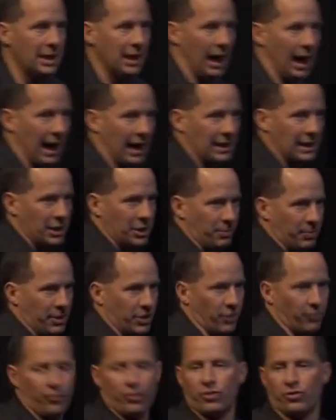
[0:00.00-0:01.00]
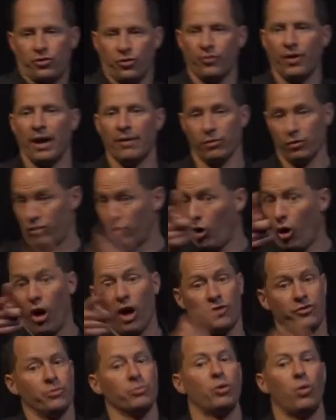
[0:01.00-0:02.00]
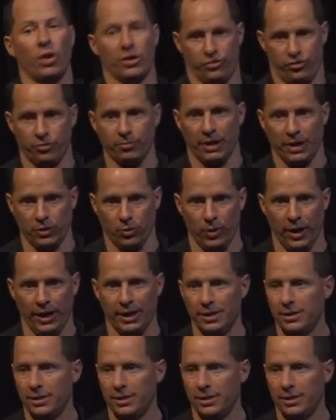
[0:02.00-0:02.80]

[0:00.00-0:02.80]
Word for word: I need to be there for the survivor. So awesome question, by the way.